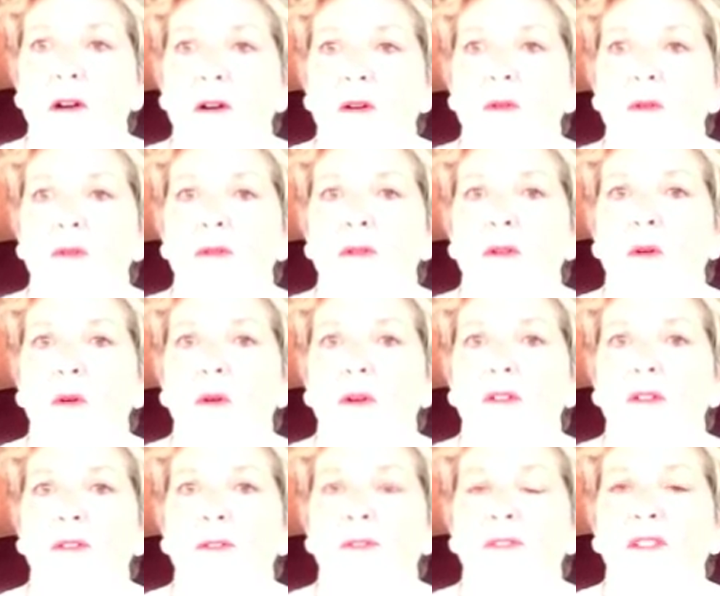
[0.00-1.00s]
own
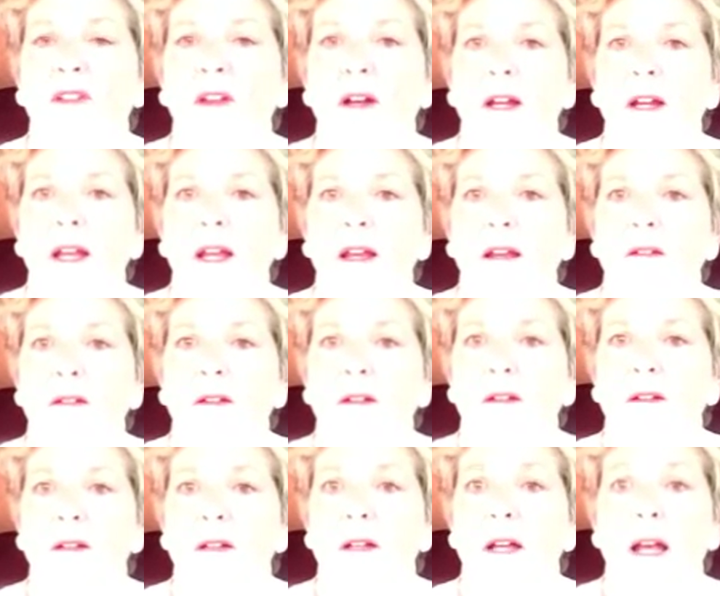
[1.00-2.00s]
course of study,
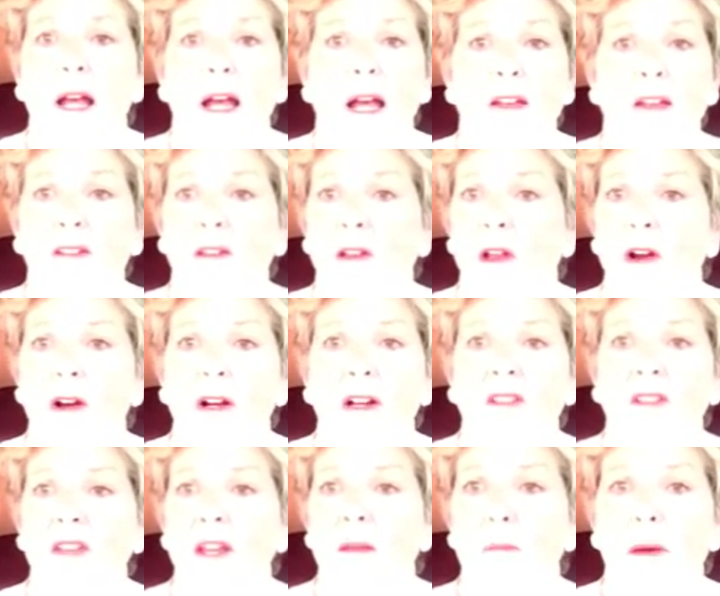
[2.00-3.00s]
as long
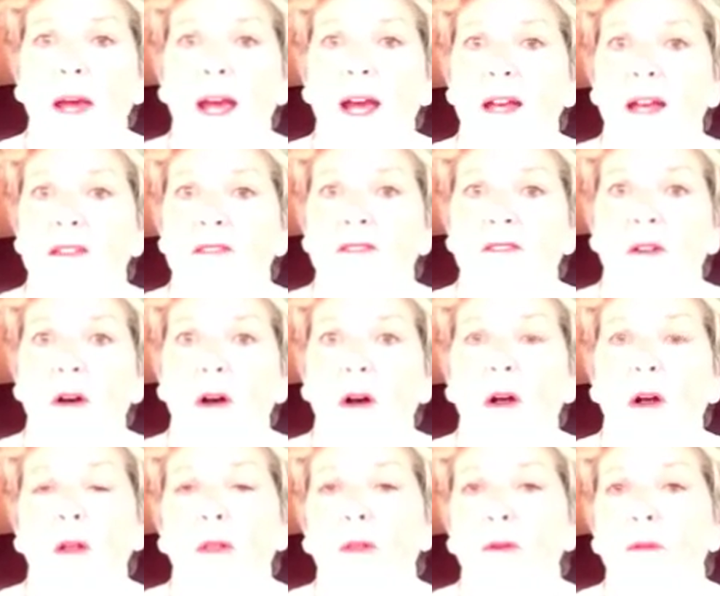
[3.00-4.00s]
as he passed
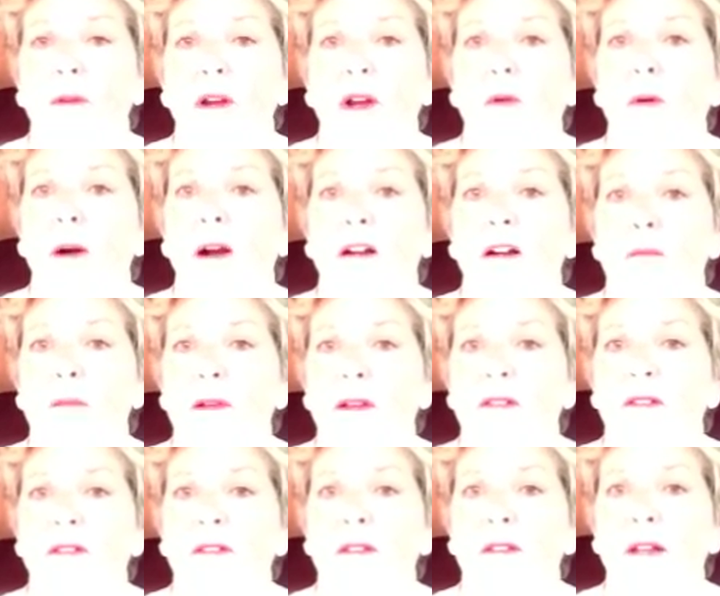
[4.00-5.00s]
all the
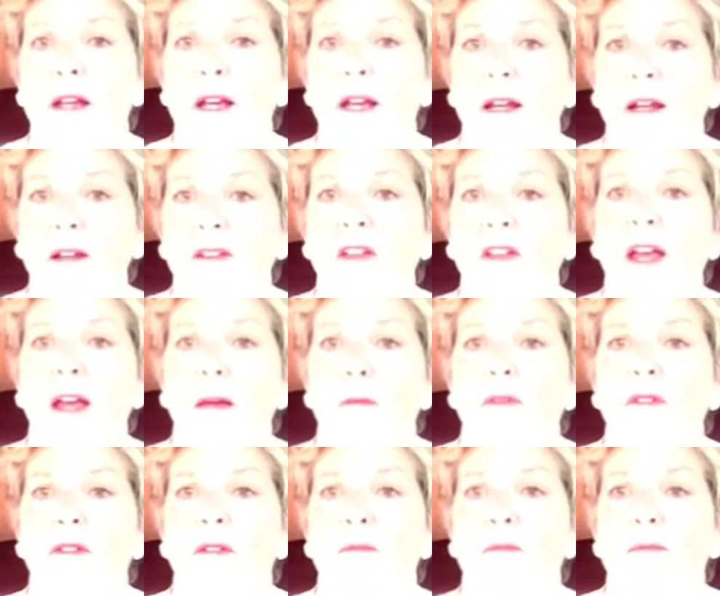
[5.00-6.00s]
requirements and
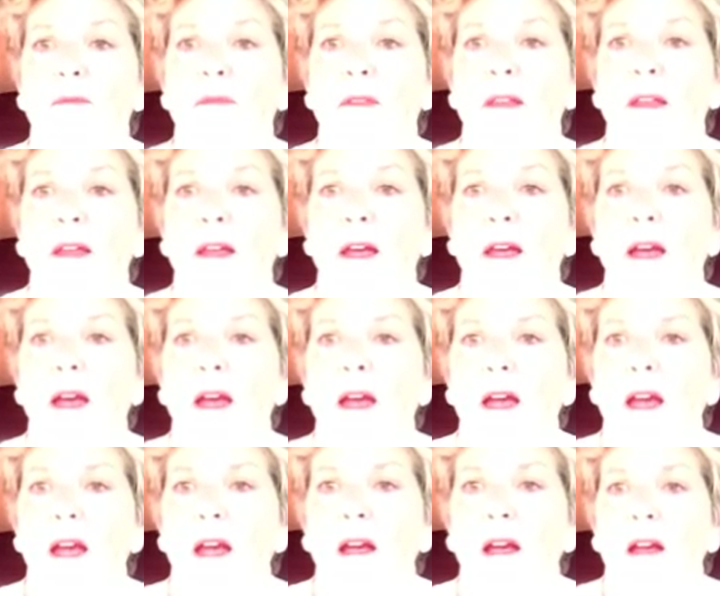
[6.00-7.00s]
exams.
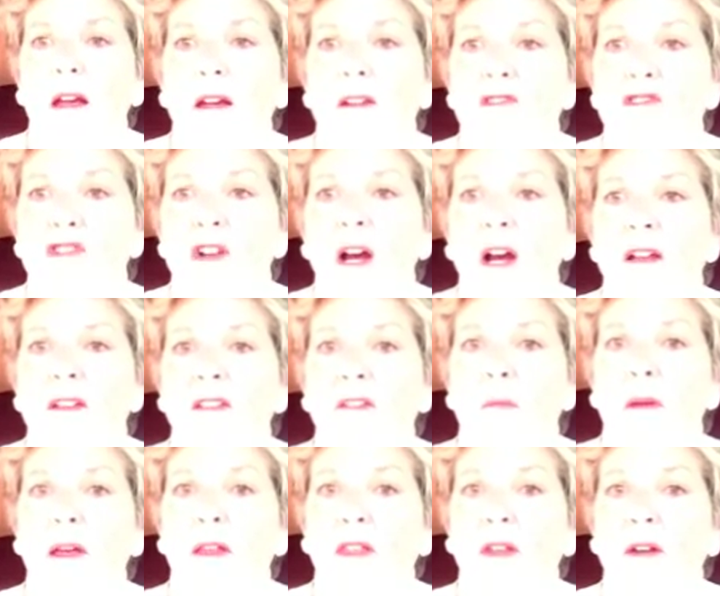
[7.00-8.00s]
John's
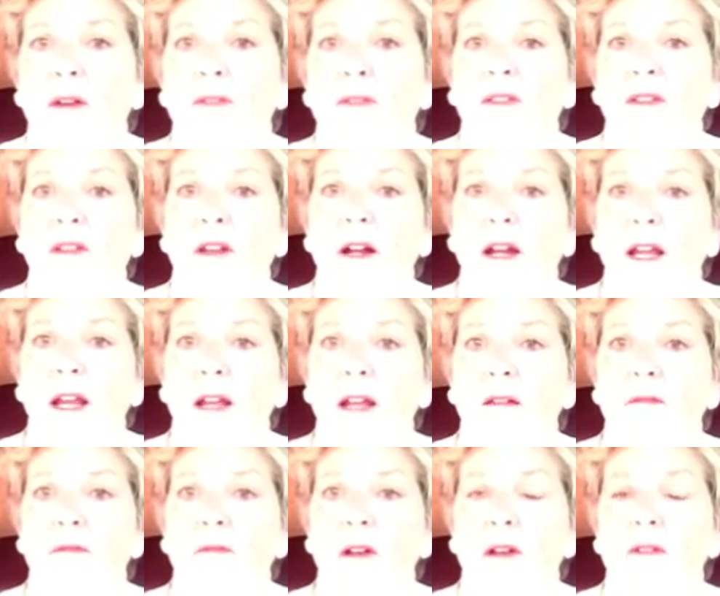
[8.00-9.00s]
method of
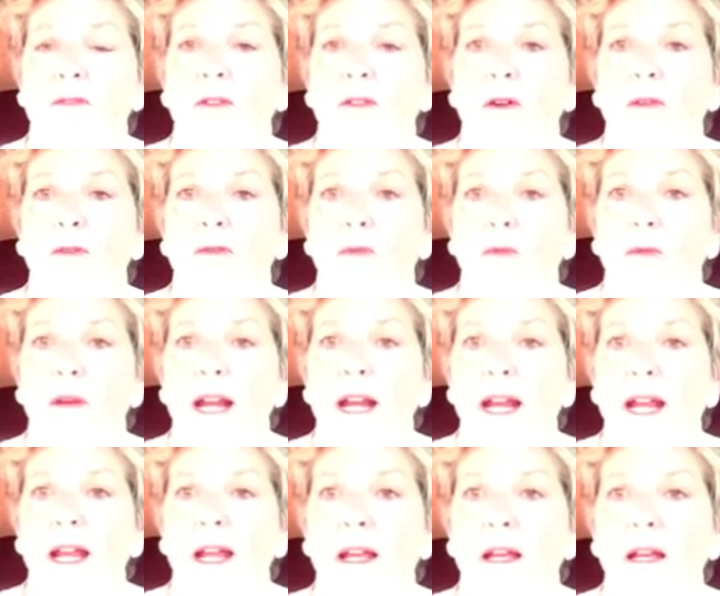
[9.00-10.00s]
study involved
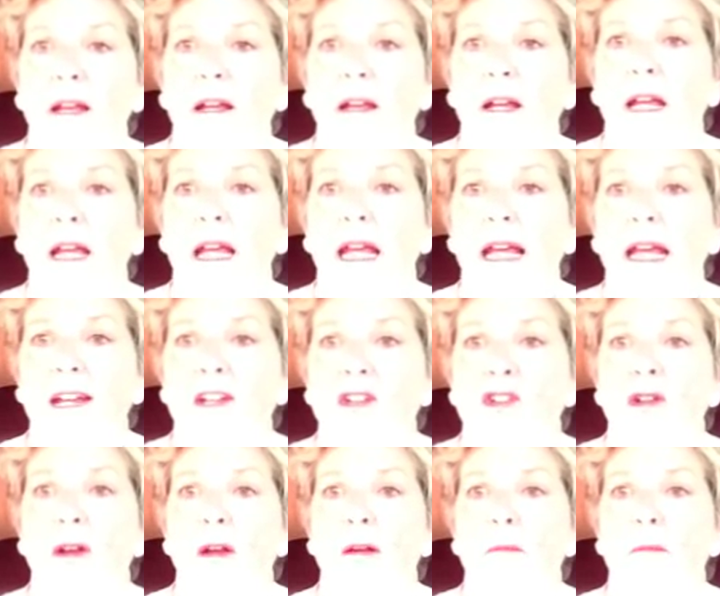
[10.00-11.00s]
reading
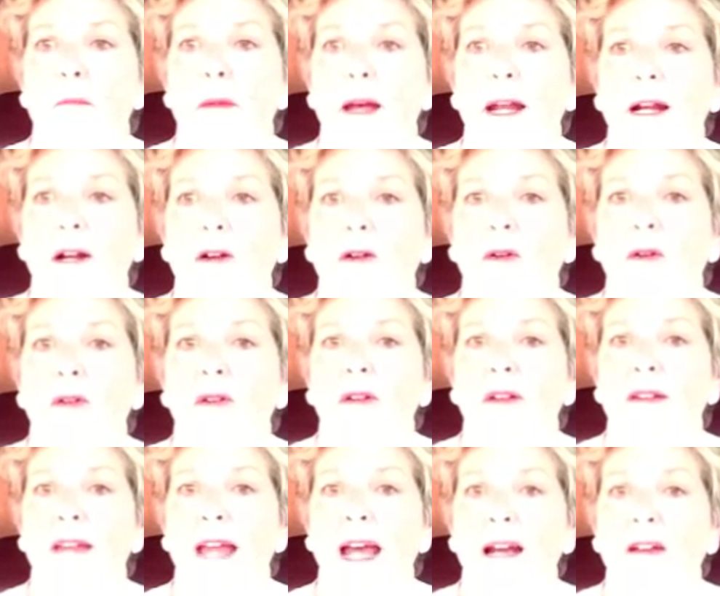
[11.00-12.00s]
each medical
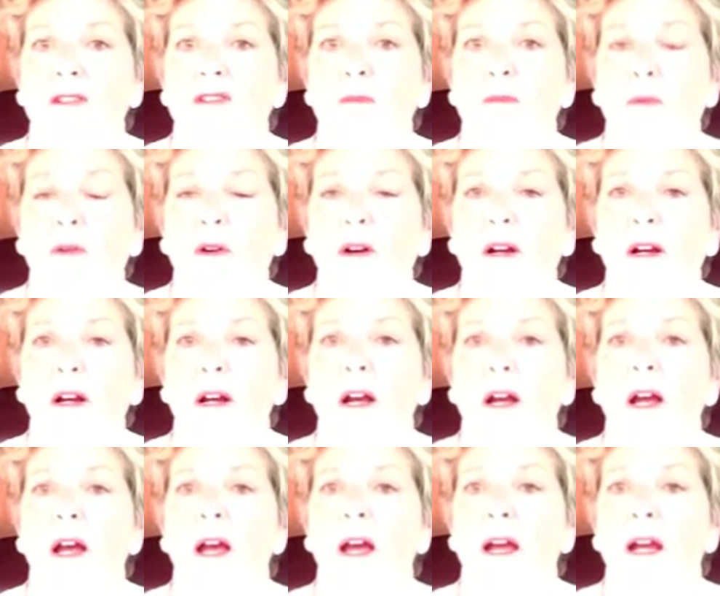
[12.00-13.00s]
textbook
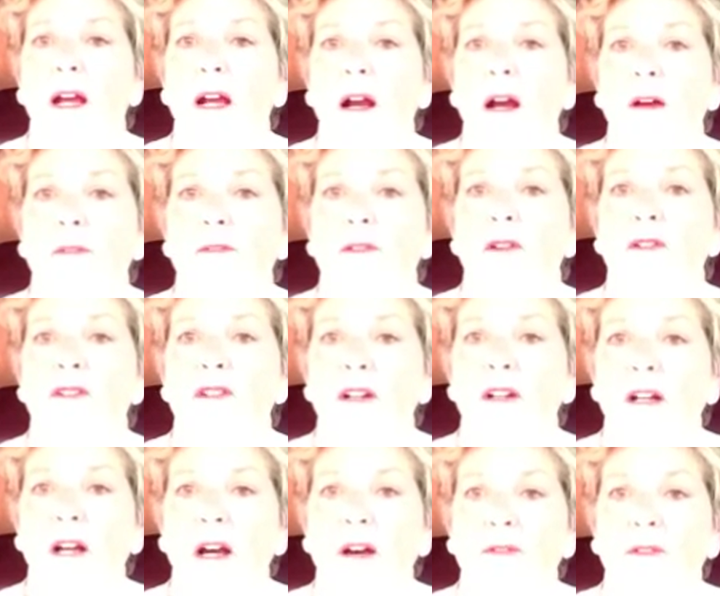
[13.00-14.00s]
cover to
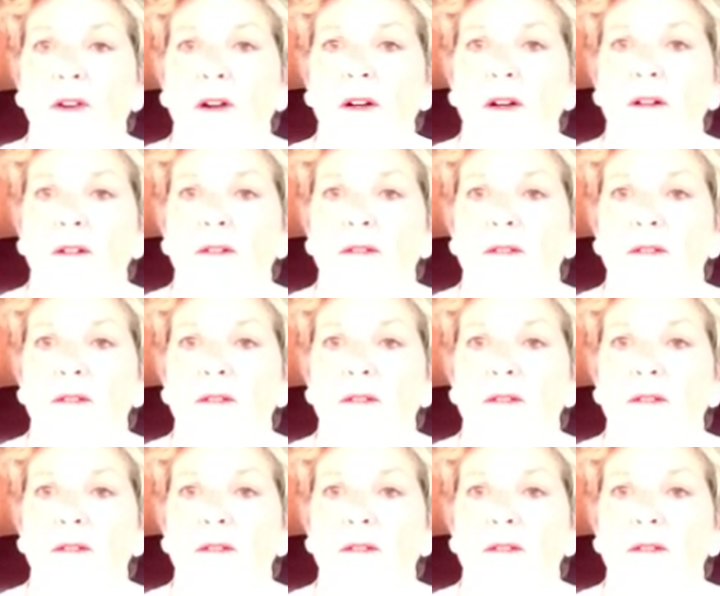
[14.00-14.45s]
cover,